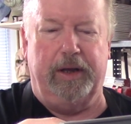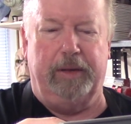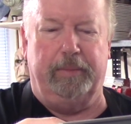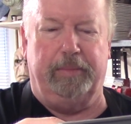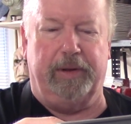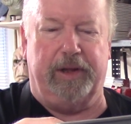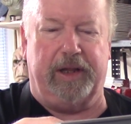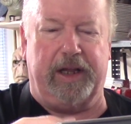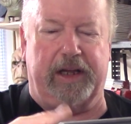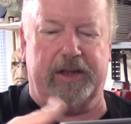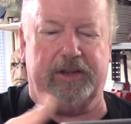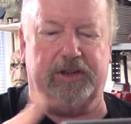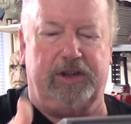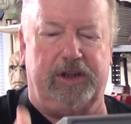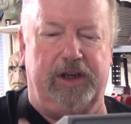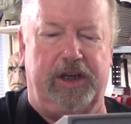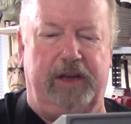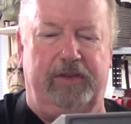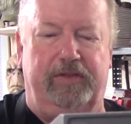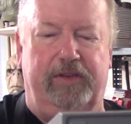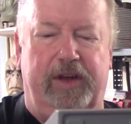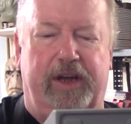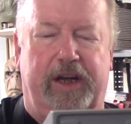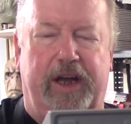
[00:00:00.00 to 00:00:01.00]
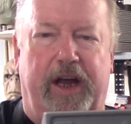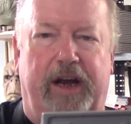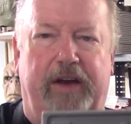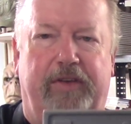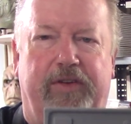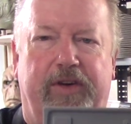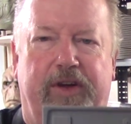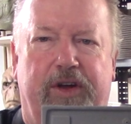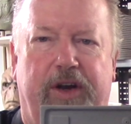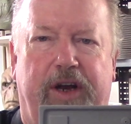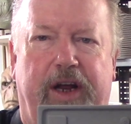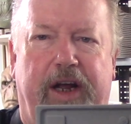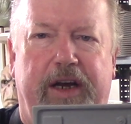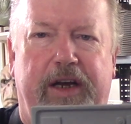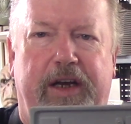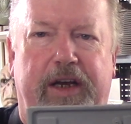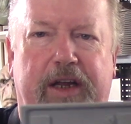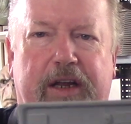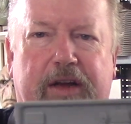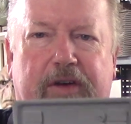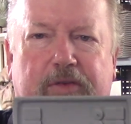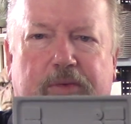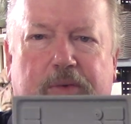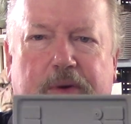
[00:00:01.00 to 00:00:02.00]
But that's to give you kind of a good
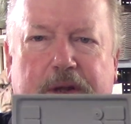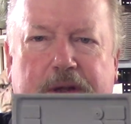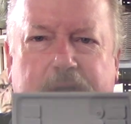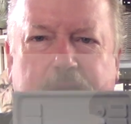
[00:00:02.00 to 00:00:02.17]
idea of what